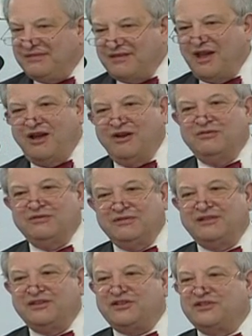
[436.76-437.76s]
No,
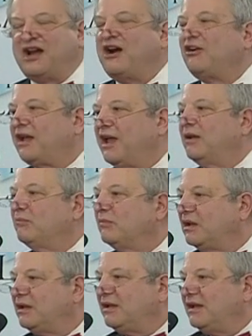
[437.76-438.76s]
this is our game.
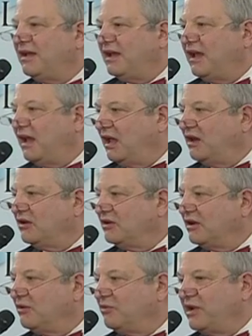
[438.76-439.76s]
And
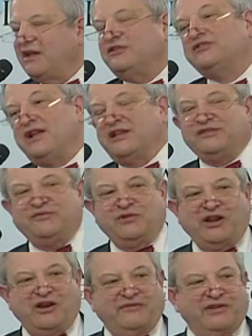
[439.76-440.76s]
it's not as if
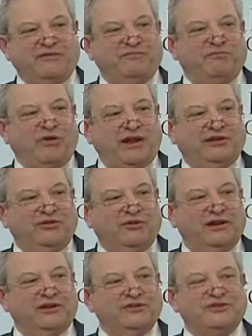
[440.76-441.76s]
we don't have enough bright
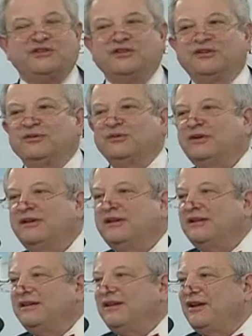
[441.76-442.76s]
lawyers to
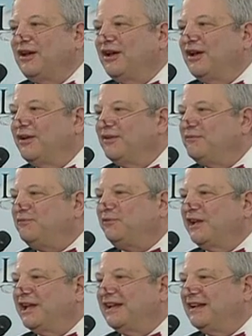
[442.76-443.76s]

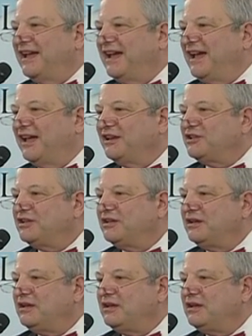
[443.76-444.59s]
fling at